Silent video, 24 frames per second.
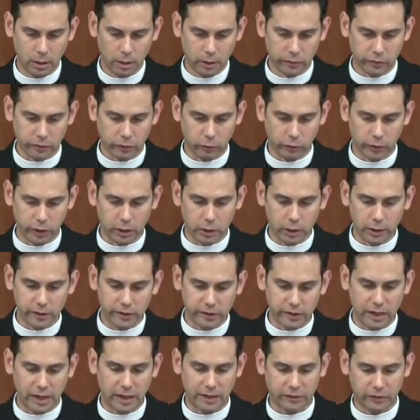So the
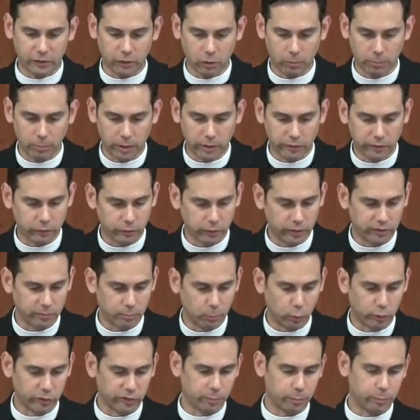ecclesiastical ministry is
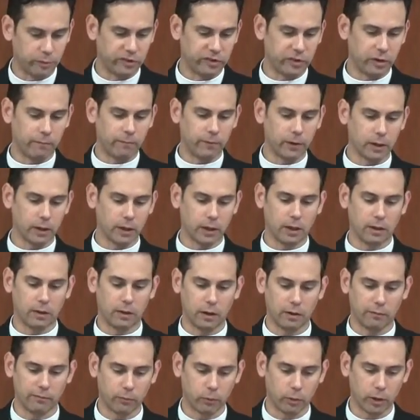more specific, and
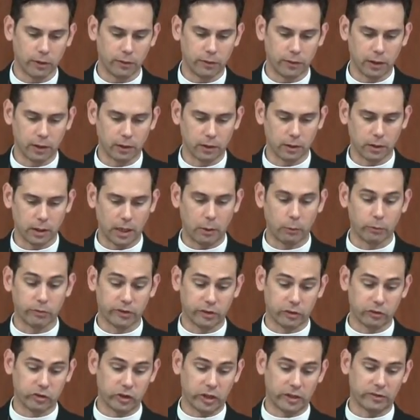therefore I think I would
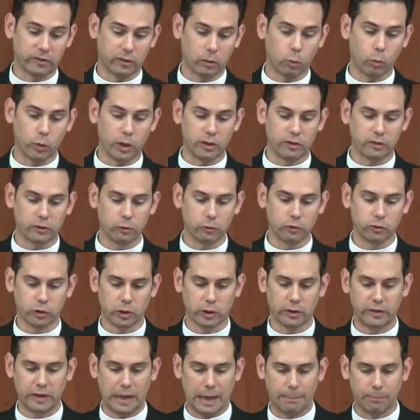suggest that we too should
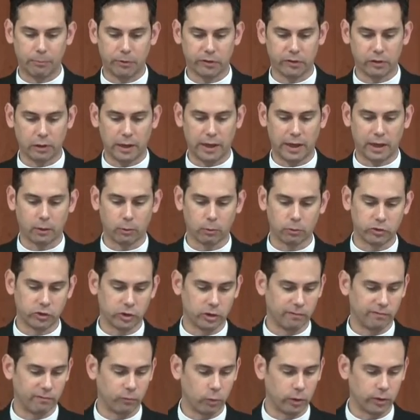adopt this language and
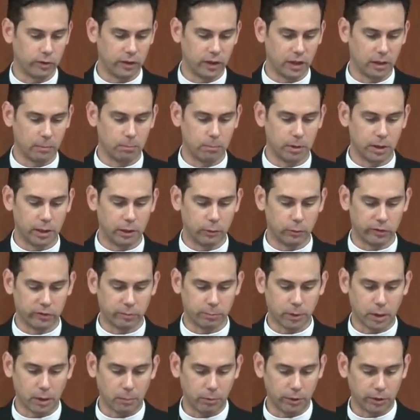avoid the ambiguous
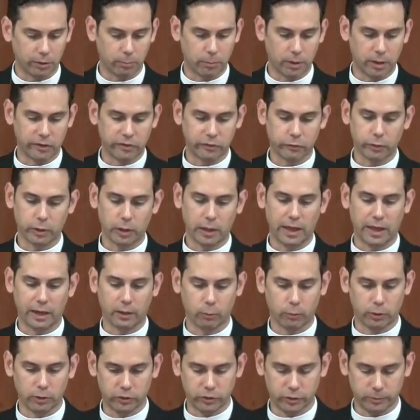public ministry
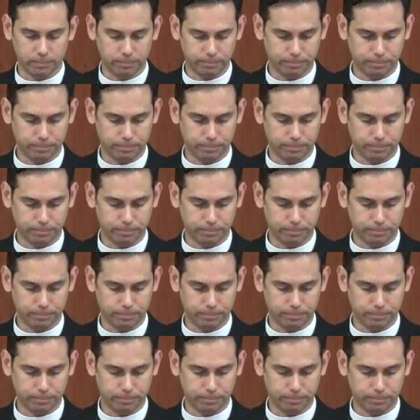language.